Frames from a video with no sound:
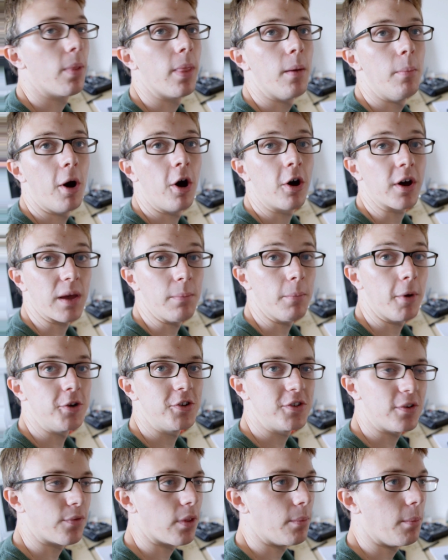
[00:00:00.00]
on the market,
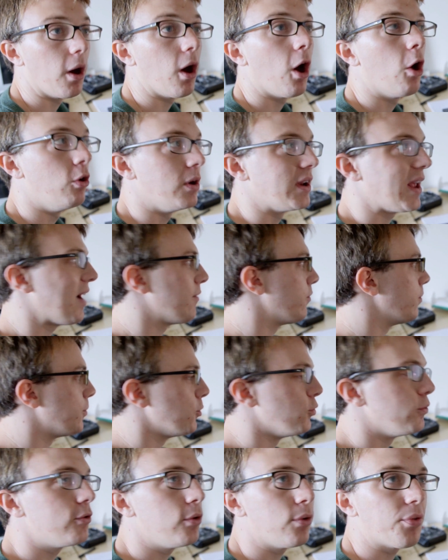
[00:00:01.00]
most of them only have a
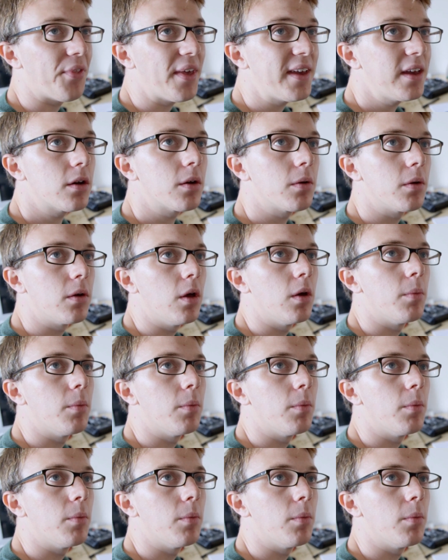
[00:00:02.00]
Bluetooth link,